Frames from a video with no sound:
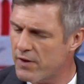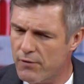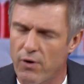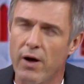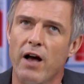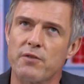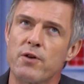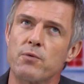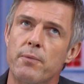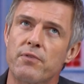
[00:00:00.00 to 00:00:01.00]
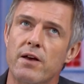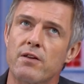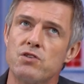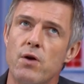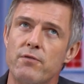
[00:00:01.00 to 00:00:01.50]
Therefore, I suppose what I'm saying is,
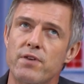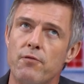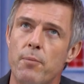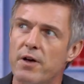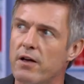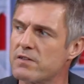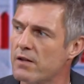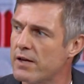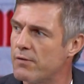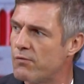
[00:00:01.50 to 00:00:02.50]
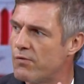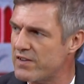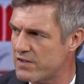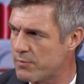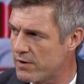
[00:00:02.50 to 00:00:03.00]
do you have to have a personal
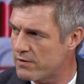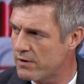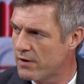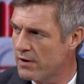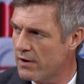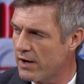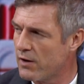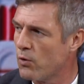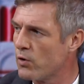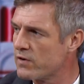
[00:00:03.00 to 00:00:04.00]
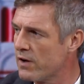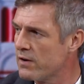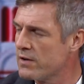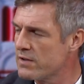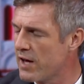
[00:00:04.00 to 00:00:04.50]
investment in order
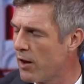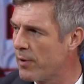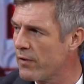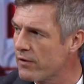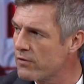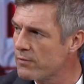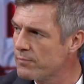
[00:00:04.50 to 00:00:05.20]
to help others?